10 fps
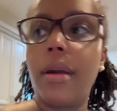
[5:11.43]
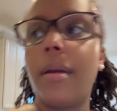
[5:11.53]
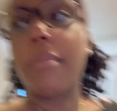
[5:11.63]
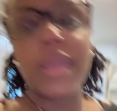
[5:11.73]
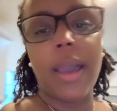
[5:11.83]

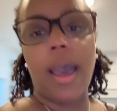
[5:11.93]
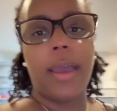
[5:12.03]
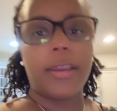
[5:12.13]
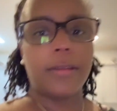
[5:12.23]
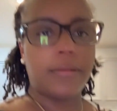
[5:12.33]
Be
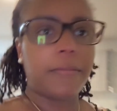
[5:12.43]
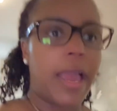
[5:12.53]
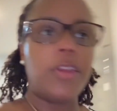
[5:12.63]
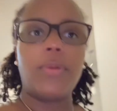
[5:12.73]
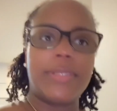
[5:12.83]
kind. I
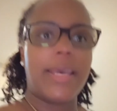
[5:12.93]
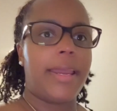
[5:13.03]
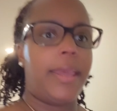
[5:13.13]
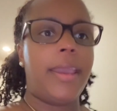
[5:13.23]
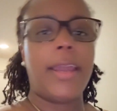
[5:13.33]
know it's a
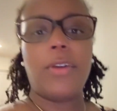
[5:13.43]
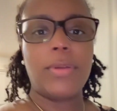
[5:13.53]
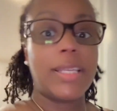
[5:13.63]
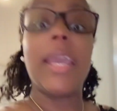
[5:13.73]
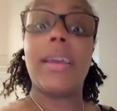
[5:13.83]
headache. I know it's
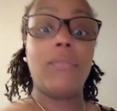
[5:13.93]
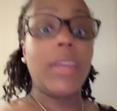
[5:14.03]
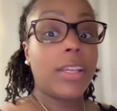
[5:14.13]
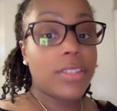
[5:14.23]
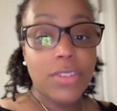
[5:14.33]
an
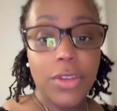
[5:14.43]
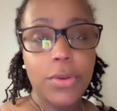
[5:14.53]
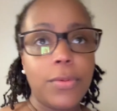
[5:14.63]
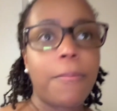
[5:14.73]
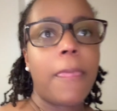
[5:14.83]
inconvenience to
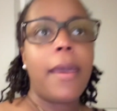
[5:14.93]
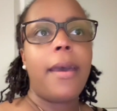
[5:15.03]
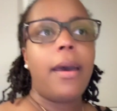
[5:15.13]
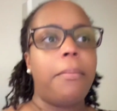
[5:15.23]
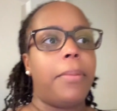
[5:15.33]
you,
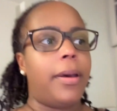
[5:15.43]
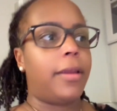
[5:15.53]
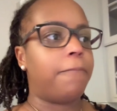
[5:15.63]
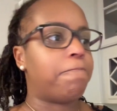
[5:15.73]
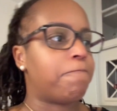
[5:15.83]
but
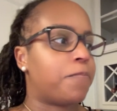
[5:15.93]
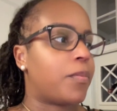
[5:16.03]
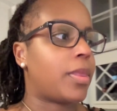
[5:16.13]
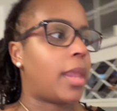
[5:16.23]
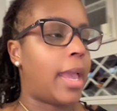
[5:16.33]

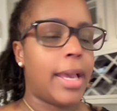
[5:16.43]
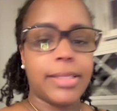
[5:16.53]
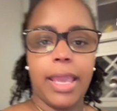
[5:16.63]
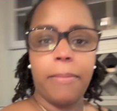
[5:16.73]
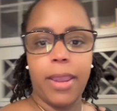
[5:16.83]
as
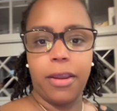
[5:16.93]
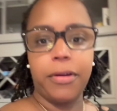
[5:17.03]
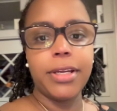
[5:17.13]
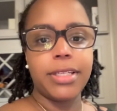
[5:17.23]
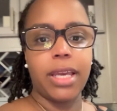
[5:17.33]
a
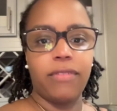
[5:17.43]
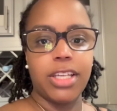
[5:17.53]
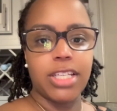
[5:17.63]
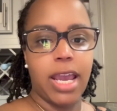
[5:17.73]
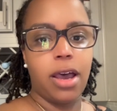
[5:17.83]
parent, every
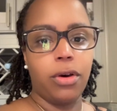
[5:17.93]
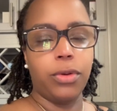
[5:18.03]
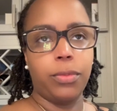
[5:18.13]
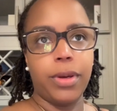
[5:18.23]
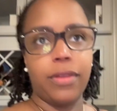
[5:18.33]
child
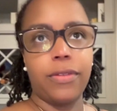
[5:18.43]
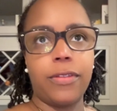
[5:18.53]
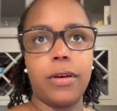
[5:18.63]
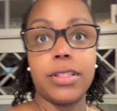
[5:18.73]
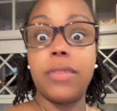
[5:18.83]
with
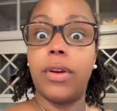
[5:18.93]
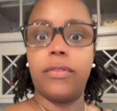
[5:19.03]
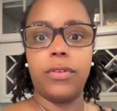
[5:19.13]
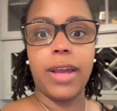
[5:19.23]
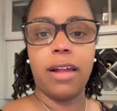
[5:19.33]
severe
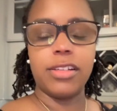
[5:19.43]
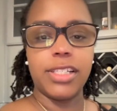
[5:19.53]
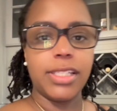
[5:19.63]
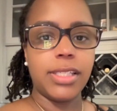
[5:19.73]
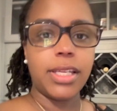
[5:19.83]
food
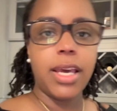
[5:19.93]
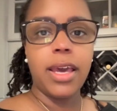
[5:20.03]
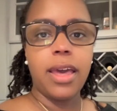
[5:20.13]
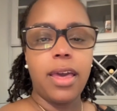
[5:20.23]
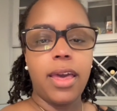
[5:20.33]
allergies,
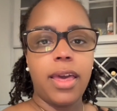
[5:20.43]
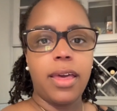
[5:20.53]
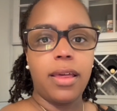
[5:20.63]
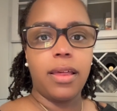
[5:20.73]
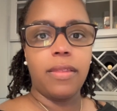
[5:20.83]

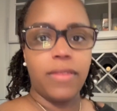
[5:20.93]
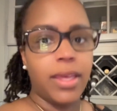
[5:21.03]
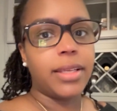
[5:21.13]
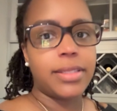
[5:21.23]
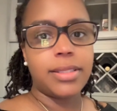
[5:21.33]

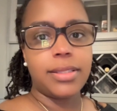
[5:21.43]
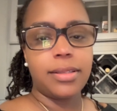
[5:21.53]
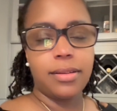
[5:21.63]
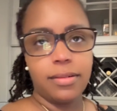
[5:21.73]
this